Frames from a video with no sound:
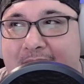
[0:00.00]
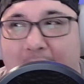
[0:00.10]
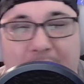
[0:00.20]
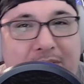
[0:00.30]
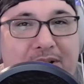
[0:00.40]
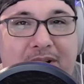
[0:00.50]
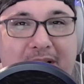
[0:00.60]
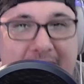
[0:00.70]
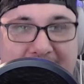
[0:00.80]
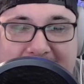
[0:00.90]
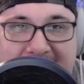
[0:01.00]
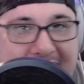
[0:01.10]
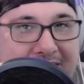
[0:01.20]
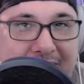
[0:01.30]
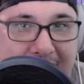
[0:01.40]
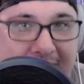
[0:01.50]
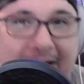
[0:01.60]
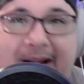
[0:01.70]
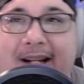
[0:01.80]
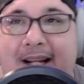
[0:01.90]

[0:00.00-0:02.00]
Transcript: ghost sister,